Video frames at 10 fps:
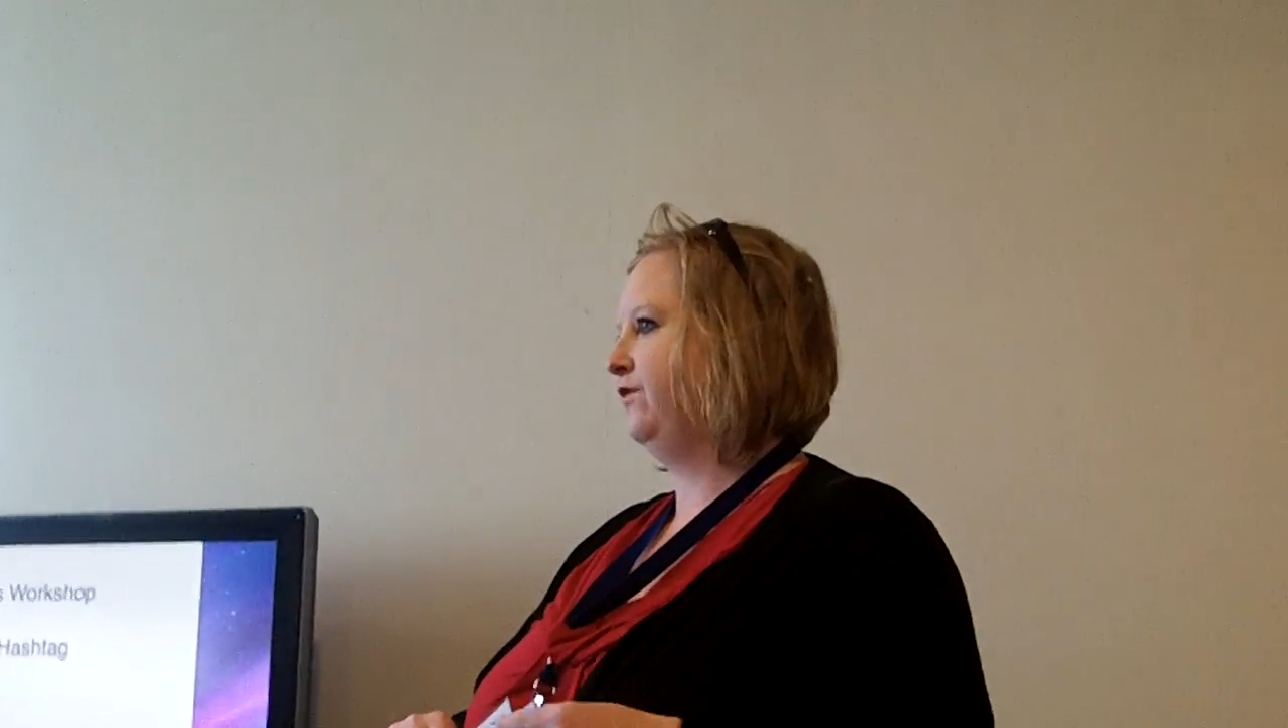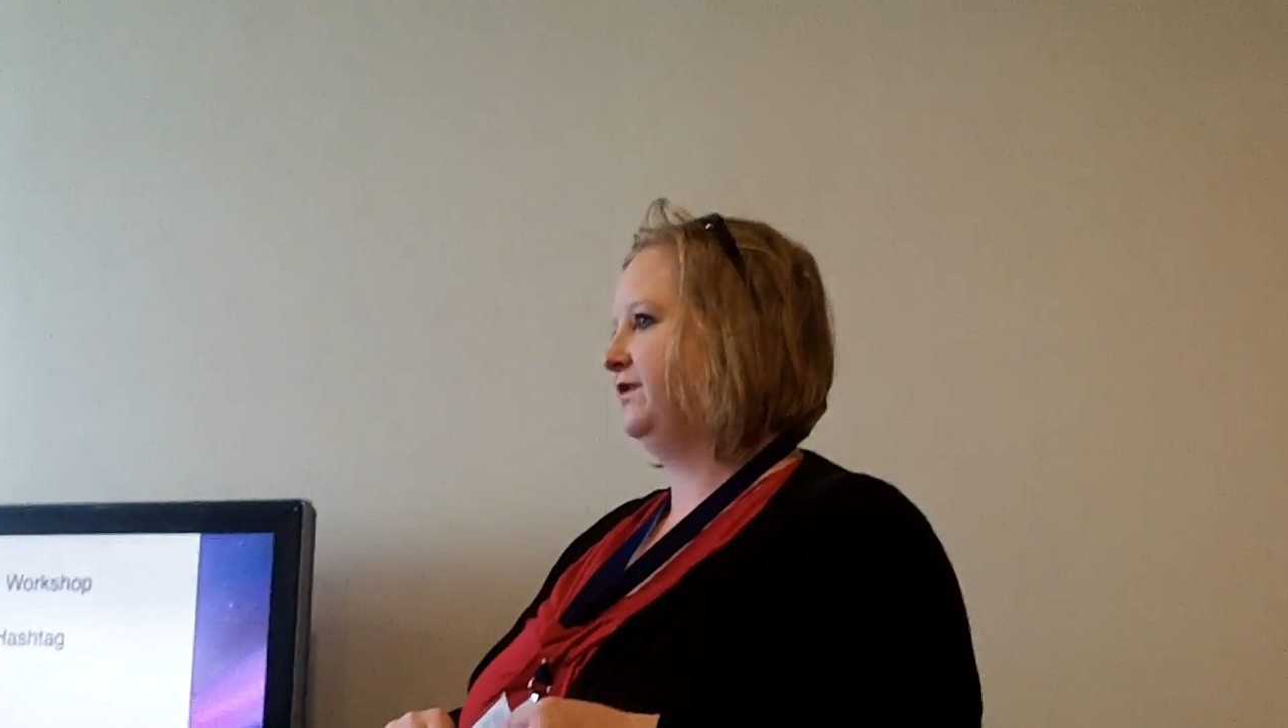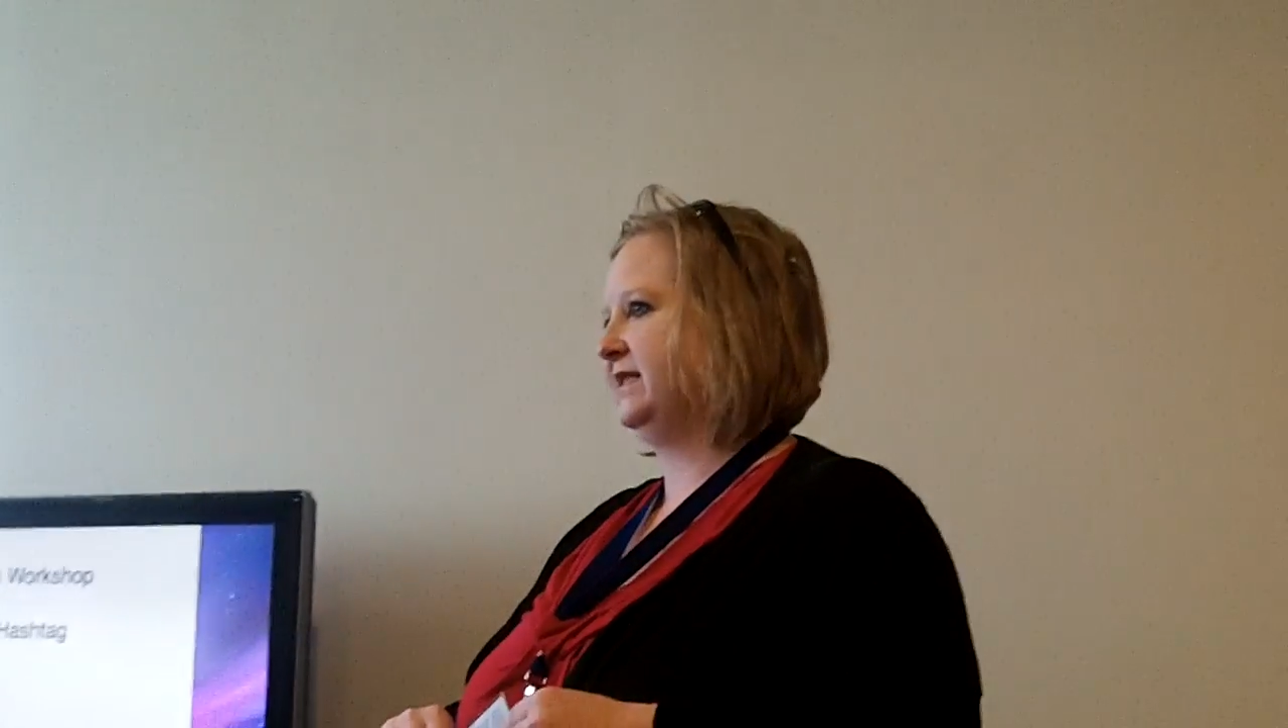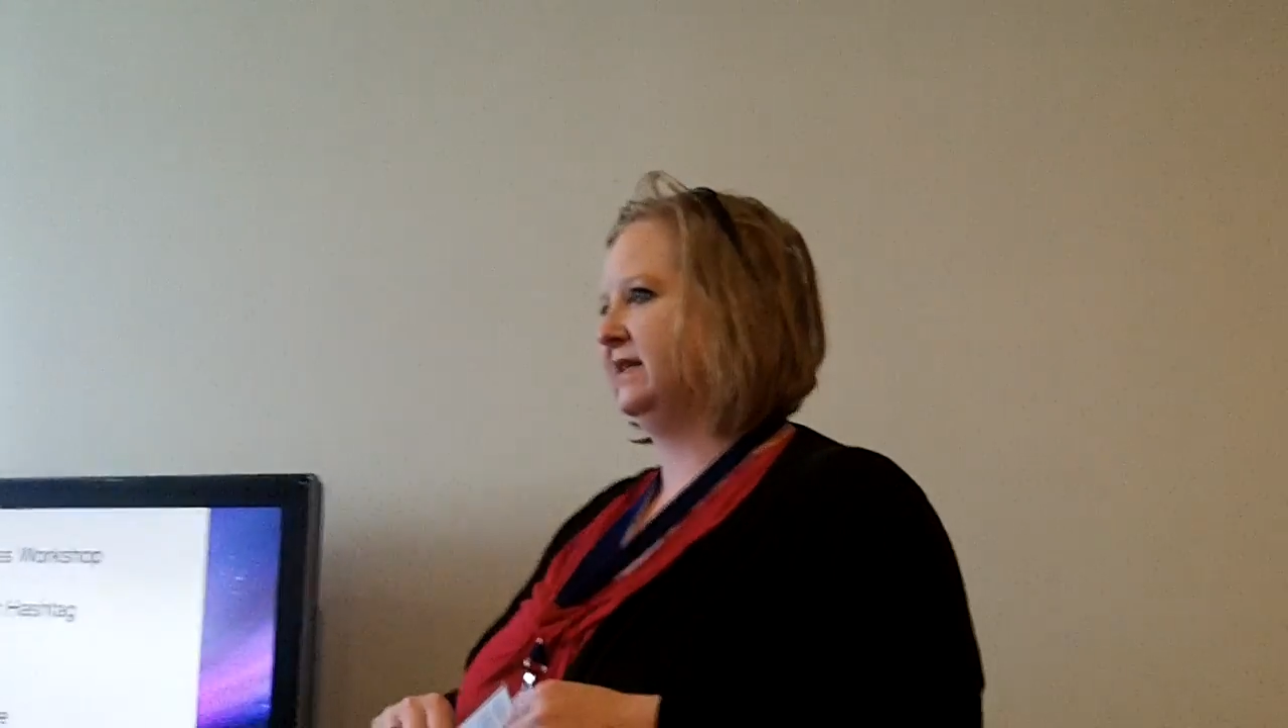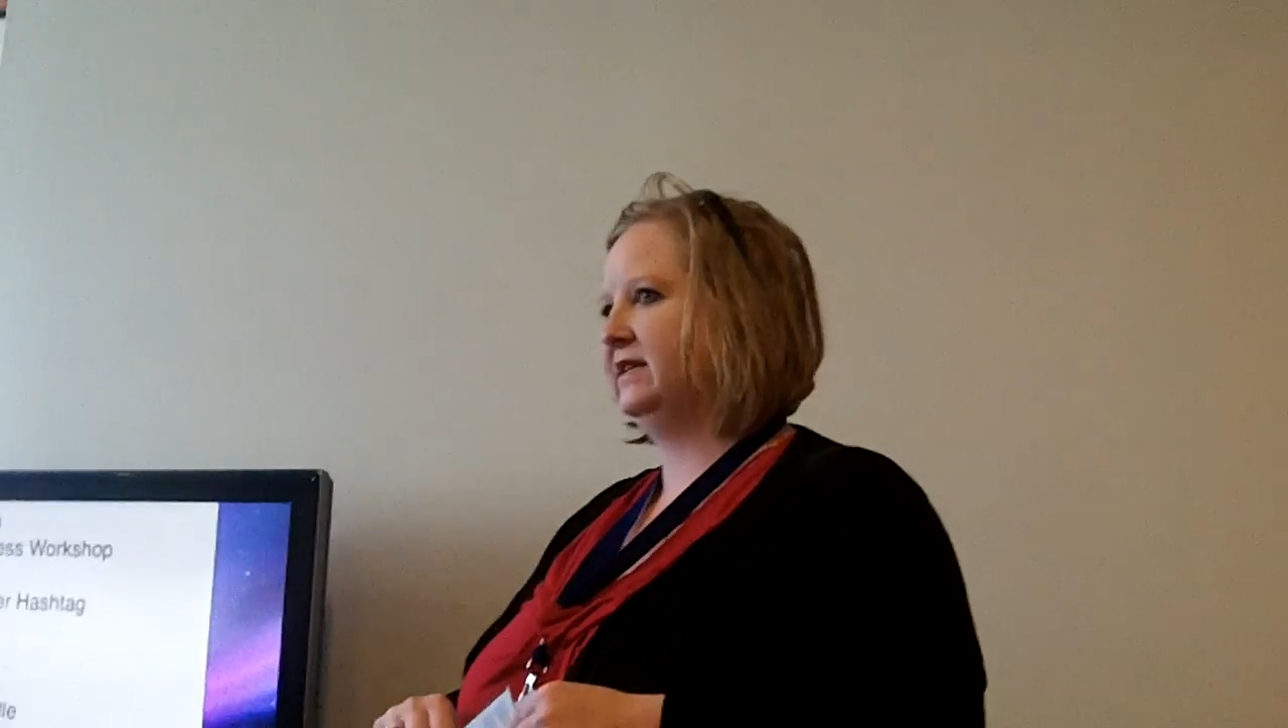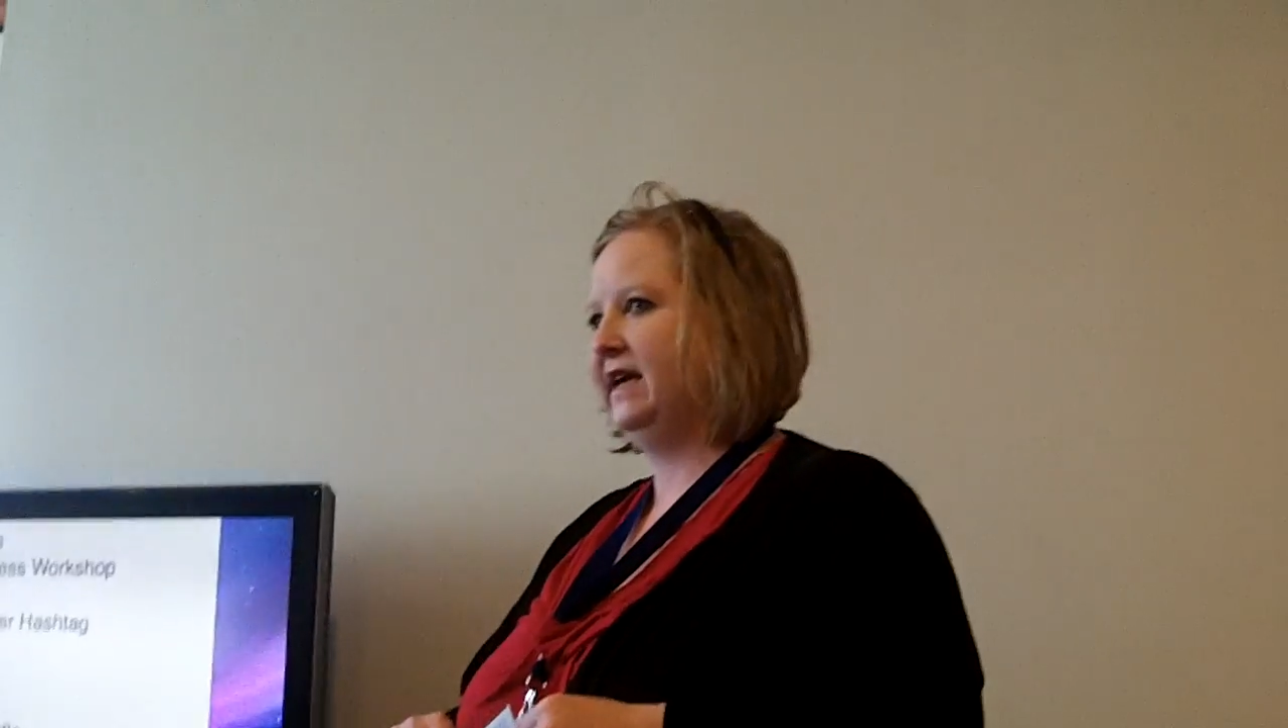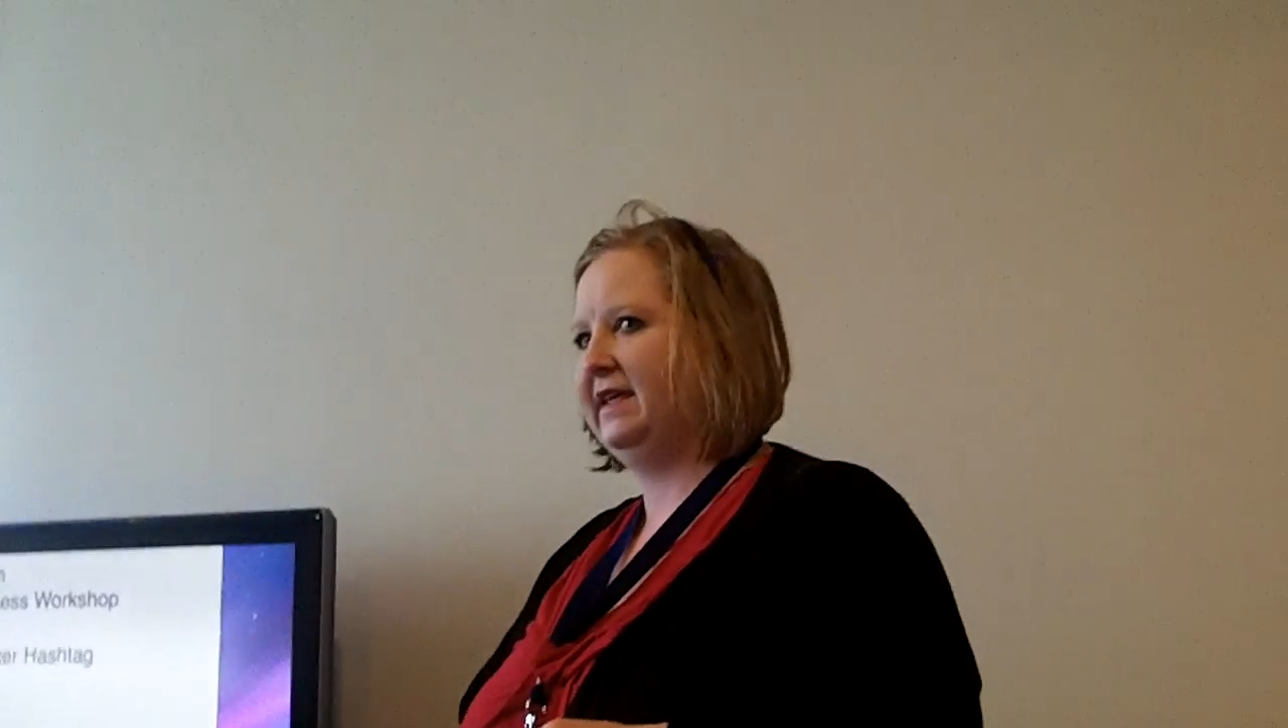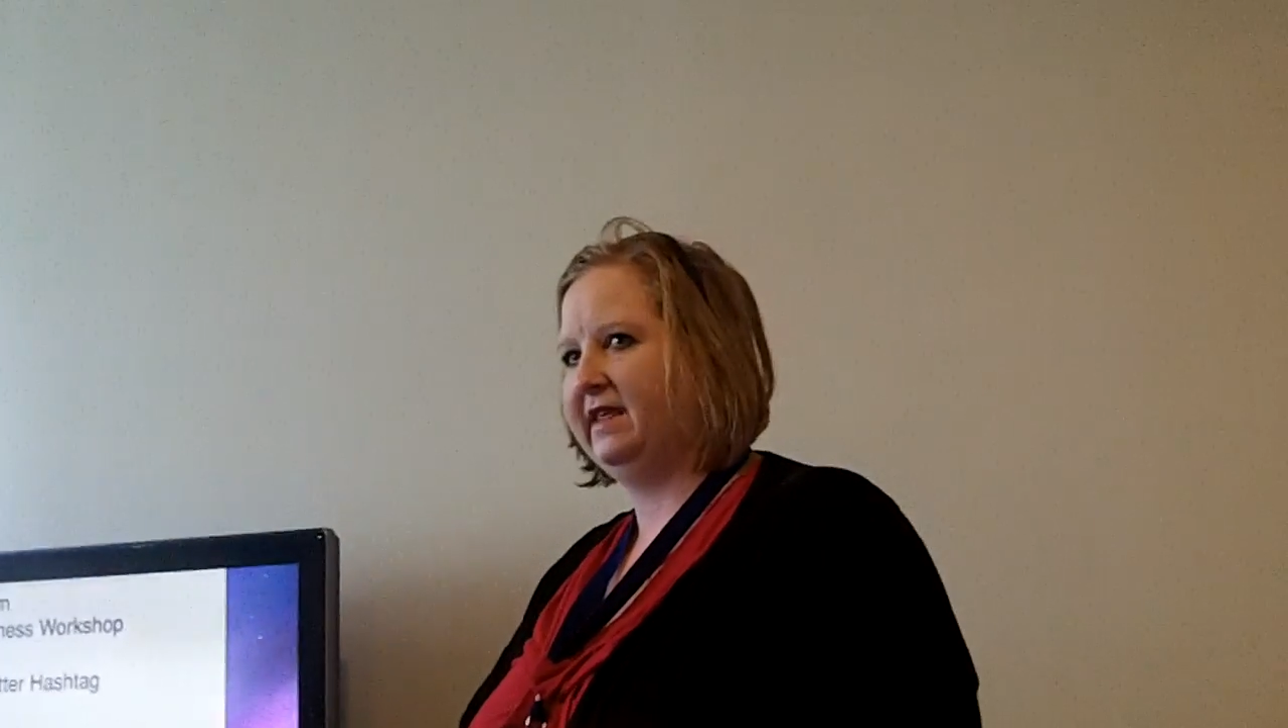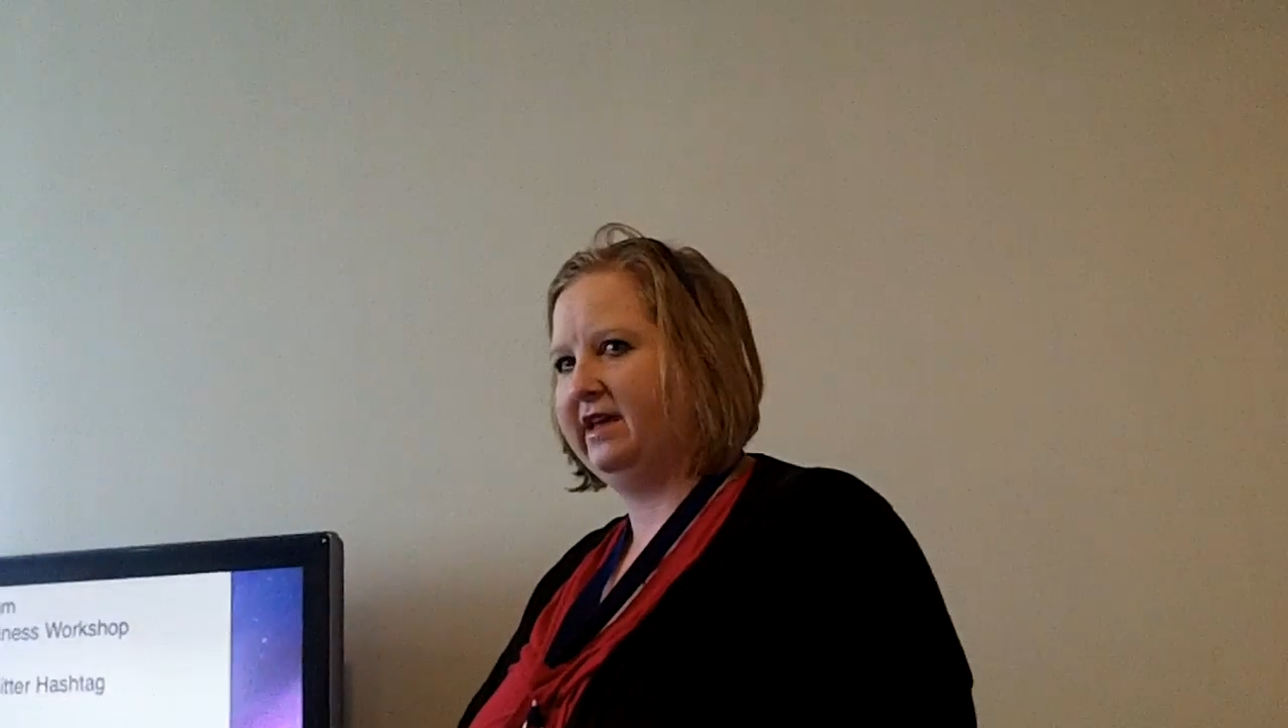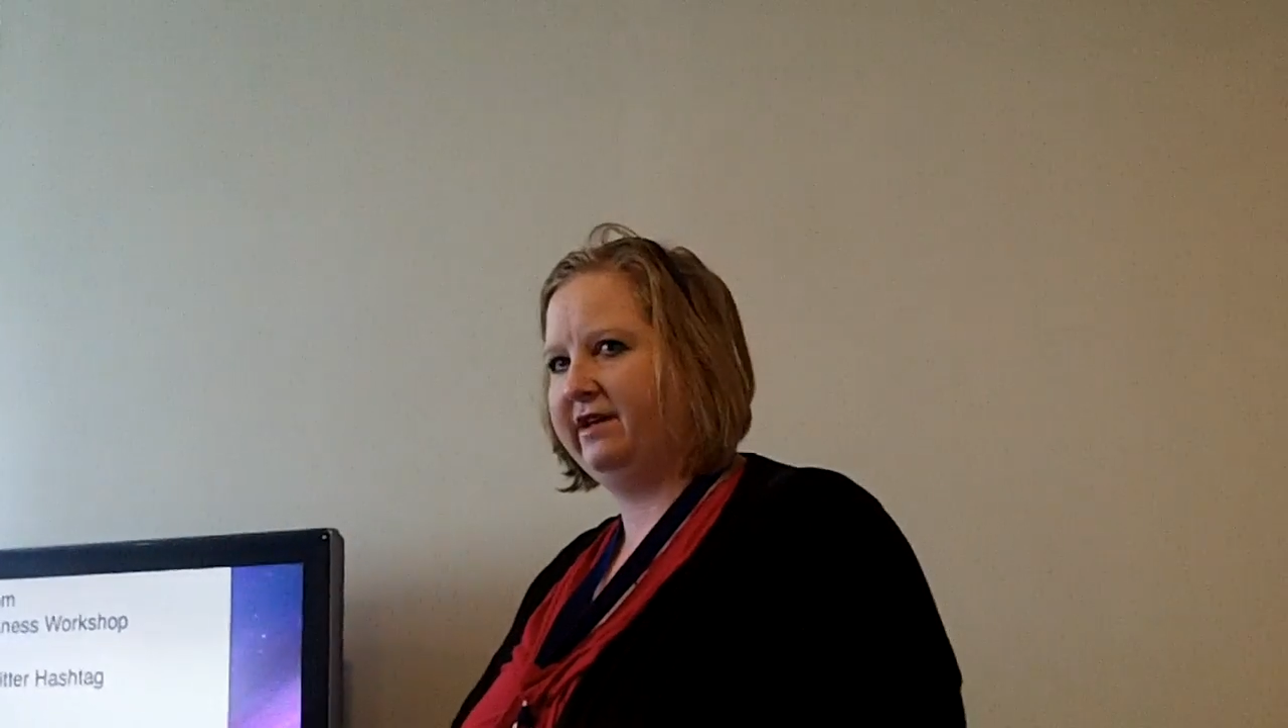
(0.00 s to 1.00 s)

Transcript: facilitate the